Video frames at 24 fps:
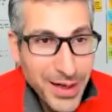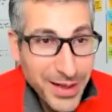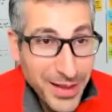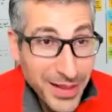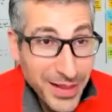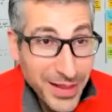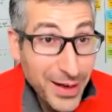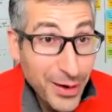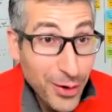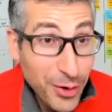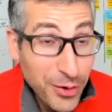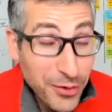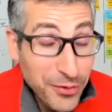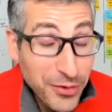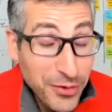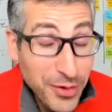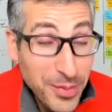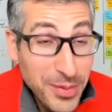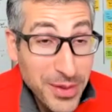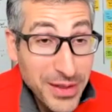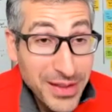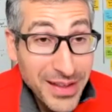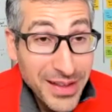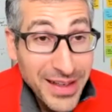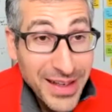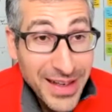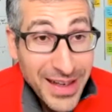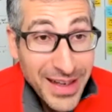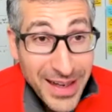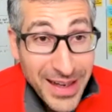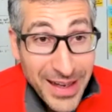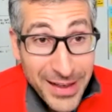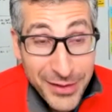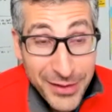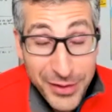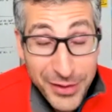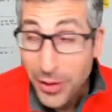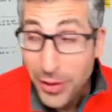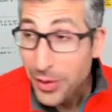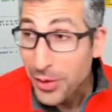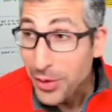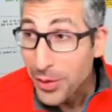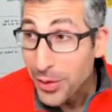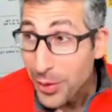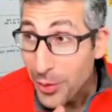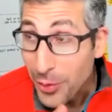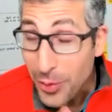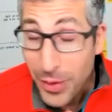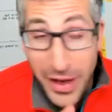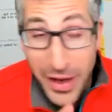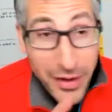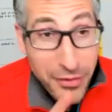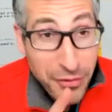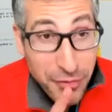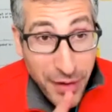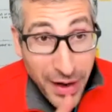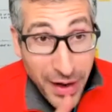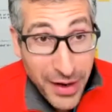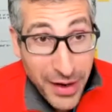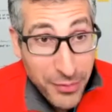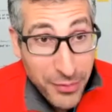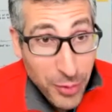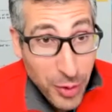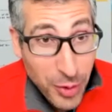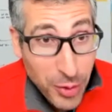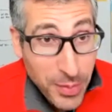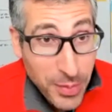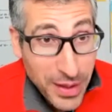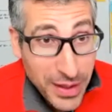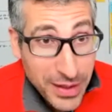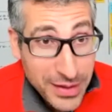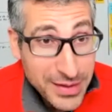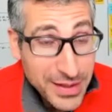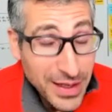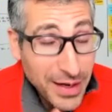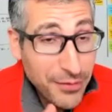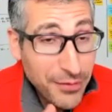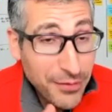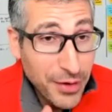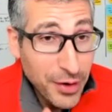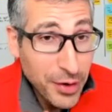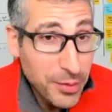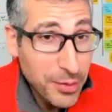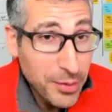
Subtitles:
and then learn from it. So we have 5 more minutes, and I'm very